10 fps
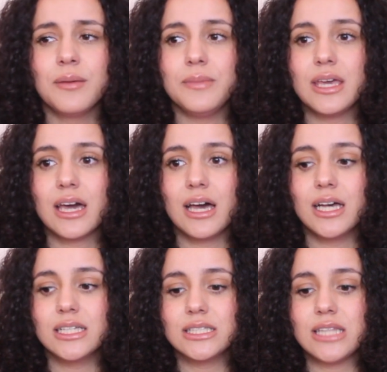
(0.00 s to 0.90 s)

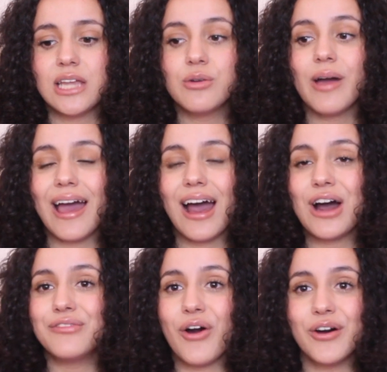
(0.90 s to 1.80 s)
because they don't
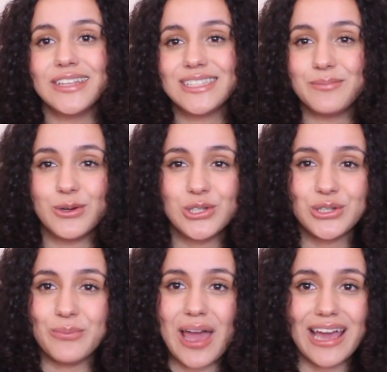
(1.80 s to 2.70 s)
have all this
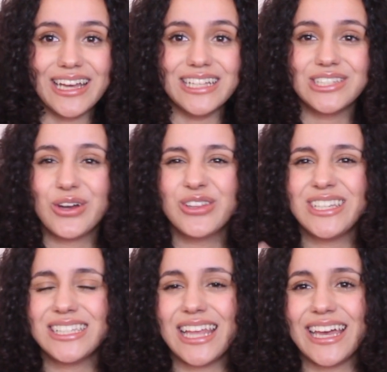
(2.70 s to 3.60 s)
emotional baggage and all these,